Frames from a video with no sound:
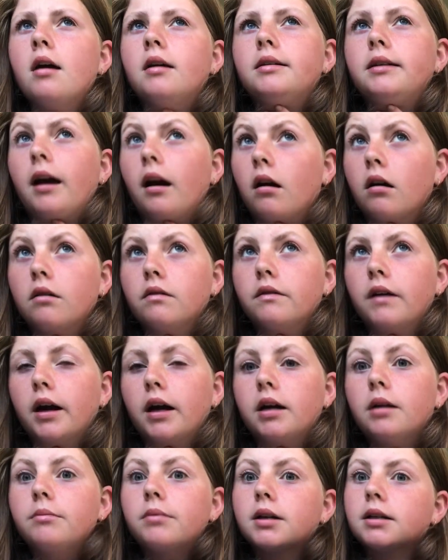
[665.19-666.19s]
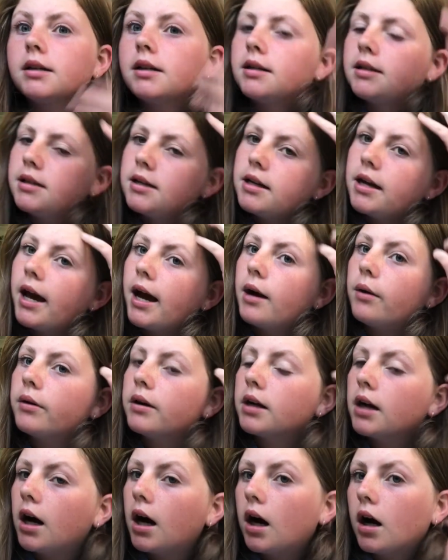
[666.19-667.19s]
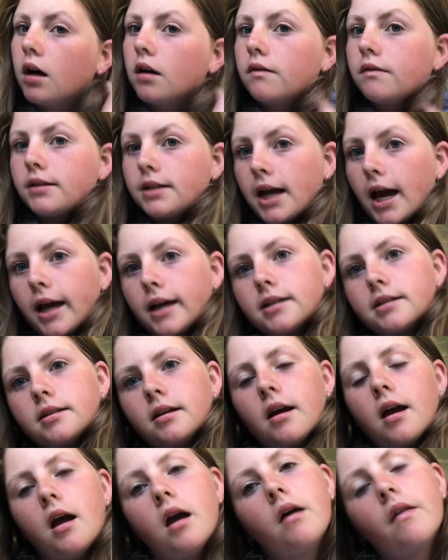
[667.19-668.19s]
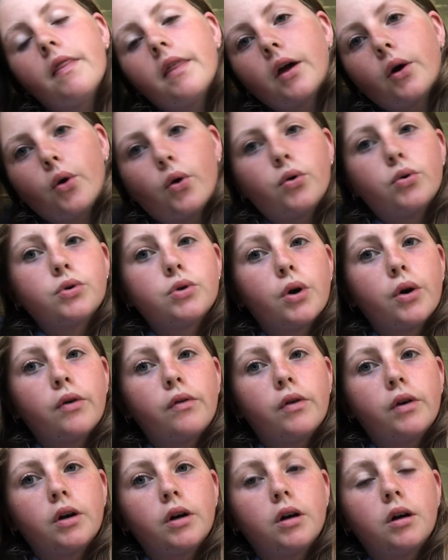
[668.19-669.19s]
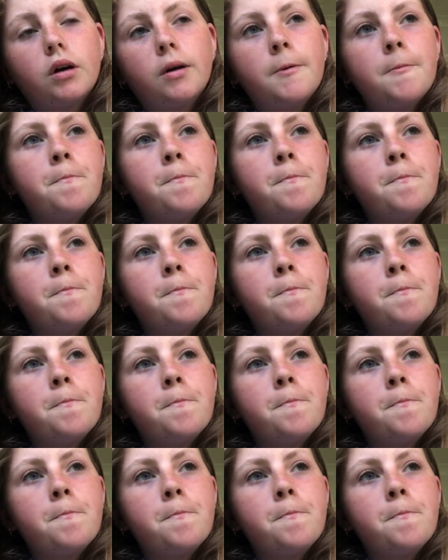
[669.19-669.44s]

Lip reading: terrifying because it's an hour-and-a-half test that goes over